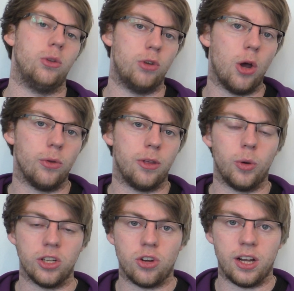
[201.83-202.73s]
know that
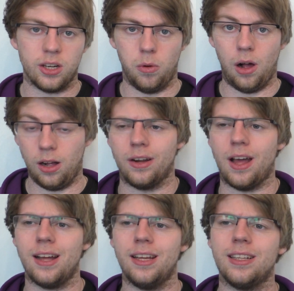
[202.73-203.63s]
Winged Dragon of Ra,
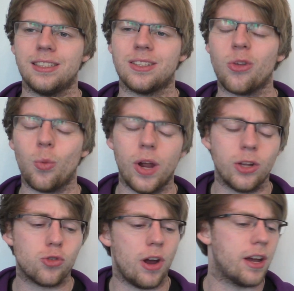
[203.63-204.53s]
and it is the
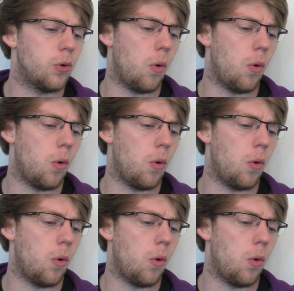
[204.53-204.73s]
Winged Dragon of